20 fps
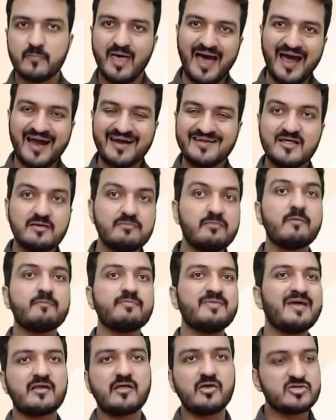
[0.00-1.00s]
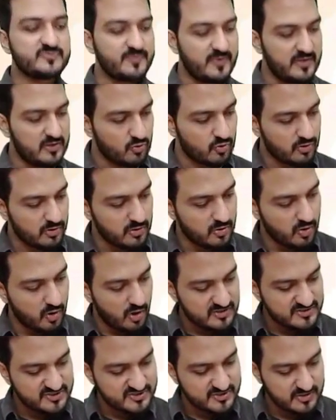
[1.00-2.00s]
Add them up, that gives me total
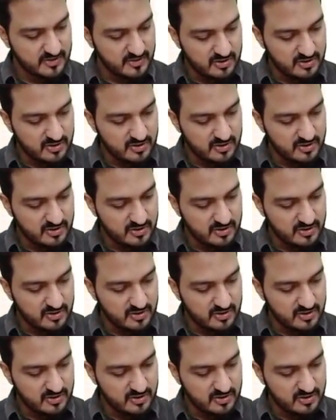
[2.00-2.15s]
cost.